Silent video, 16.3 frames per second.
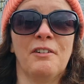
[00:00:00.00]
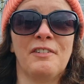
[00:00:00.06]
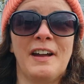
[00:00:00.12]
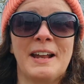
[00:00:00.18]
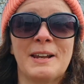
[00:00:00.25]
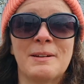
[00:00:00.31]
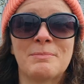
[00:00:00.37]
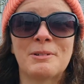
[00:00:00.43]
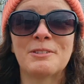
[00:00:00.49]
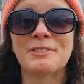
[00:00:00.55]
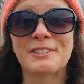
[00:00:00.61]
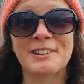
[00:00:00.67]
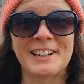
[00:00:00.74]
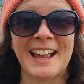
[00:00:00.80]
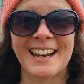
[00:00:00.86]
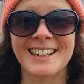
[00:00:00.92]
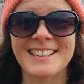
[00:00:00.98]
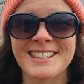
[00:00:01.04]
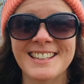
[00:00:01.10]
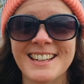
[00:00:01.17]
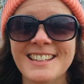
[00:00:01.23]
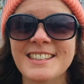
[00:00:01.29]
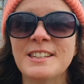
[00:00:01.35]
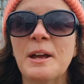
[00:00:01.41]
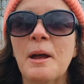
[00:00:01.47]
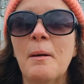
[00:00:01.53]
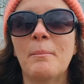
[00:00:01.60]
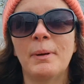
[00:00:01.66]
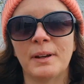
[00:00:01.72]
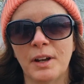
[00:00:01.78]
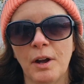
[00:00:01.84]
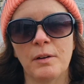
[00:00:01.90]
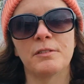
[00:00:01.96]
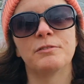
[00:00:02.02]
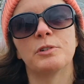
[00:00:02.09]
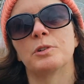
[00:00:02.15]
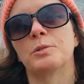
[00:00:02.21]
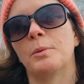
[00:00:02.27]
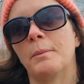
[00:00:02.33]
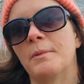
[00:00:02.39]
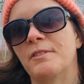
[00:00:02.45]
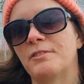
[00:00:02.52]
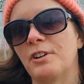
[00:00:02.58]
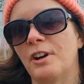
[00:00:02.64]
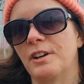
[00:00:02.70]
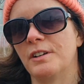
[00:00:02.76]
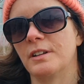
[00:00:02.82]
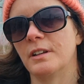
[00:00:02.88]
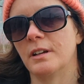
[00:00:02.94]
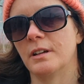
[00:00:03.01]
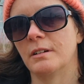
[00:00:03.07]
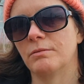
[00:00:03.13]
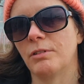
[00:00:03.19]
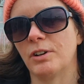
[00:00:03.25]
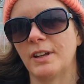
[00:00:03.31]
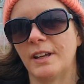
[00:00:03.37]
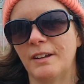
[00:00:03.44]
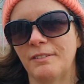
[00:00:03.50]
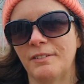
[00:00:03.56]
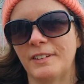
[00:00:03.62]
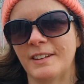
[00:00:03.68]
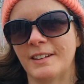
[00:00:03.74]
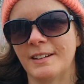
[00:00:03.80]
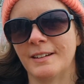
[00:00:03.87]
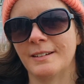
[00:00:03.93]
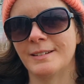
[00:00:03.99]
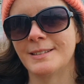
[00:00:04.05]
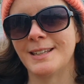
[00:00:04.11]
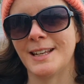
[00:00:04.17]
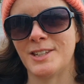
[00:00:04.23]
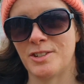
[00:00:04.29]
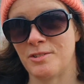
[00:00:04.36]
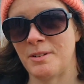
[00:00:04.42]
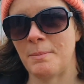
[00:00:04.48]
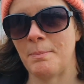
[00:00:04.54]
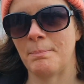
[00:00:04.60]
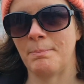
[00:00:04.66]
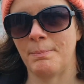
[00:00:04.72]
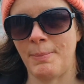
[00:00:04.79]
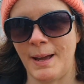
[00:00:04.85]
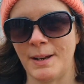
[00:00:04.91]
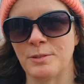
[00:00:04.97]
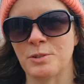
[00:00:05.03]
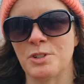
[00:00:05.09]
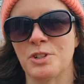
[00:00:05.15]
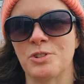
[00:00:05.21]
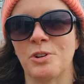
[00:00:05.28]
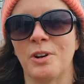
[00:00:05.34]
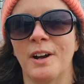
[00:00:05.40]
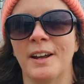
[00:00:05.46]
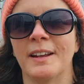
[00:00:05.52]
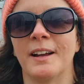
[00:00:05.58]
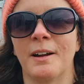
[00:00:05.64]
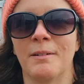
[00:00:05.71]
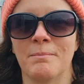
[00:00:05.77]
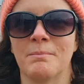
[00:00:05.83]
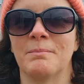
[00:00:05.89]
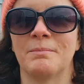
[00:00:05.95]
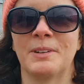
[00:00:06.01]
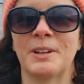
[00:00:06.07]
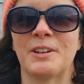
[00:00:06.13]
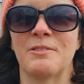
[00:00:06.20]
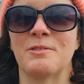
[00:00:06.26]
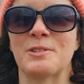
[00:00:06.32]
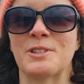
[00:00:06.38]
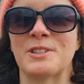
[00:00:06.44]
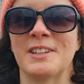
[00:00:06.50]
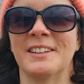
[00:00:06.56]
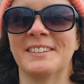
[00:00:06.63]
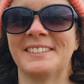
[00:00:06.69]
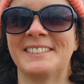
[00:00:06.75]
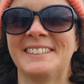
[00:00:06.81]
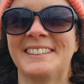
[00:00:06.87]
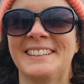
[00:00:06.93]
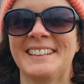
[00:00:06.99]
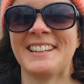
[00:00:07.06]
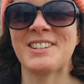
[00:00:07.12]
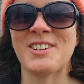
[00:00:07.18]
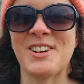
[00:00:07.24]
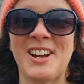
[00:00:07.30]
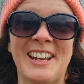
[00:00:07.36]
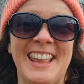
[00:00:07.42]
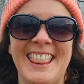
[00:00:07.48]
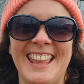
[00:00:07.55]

available for analysis. But going forward, when we've grown the rocket for the sensory panel to try, I'm looking forward to trying it